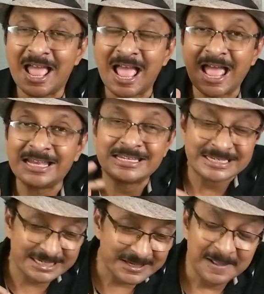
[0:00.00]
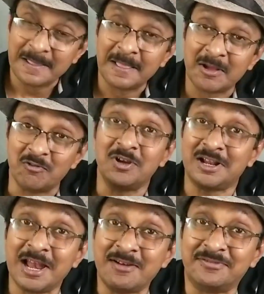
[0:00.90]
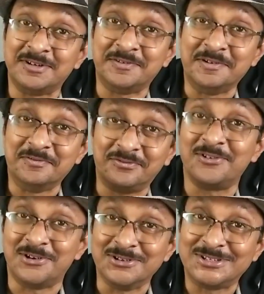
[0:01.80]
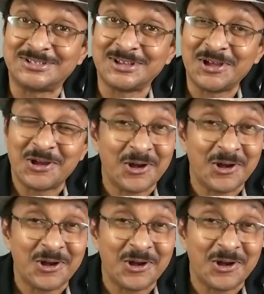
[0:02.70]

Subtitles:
and clever force